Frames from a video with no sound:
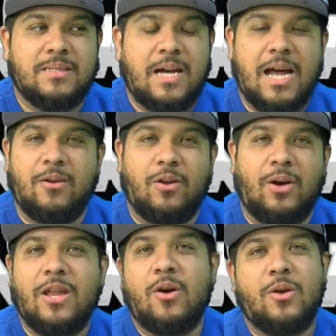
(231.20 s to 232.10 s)
I don't know.
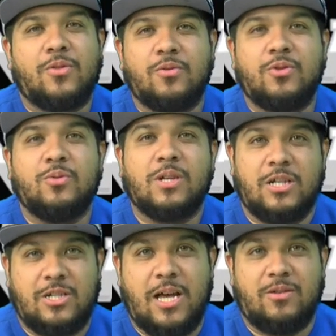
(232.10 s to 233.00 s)
I know he threw 2
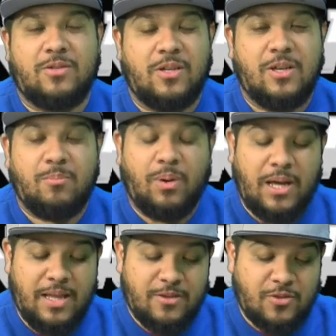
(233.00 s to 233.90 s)
touchdowns.
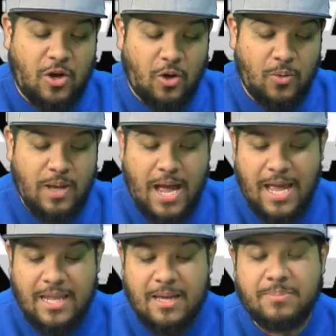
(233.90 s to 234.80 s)
But so
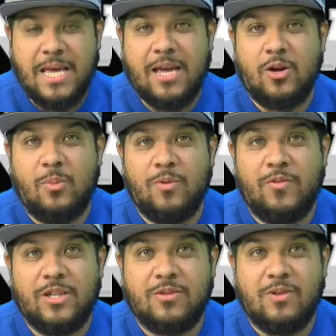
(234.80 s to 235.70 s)
I ended up taking home the
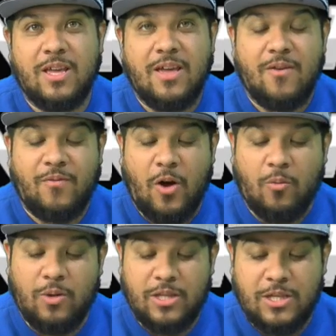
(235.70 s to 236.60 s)
victory.
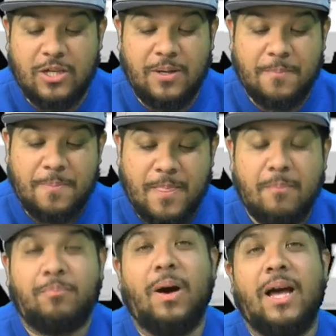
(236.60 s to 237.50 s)
Felt really good.
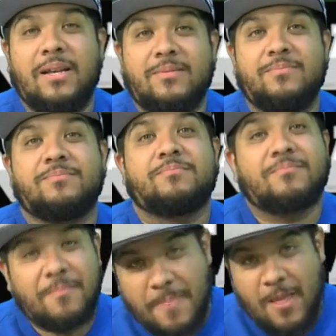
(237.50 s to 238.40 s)
But
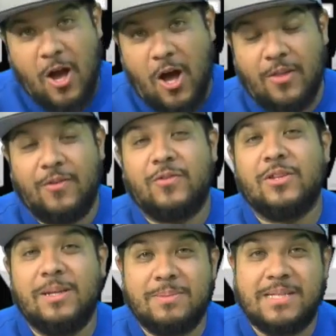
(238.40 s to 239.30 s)
on the
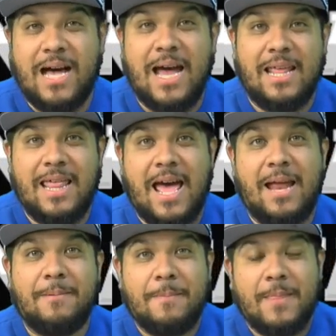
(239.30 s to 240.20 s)
flip side of that,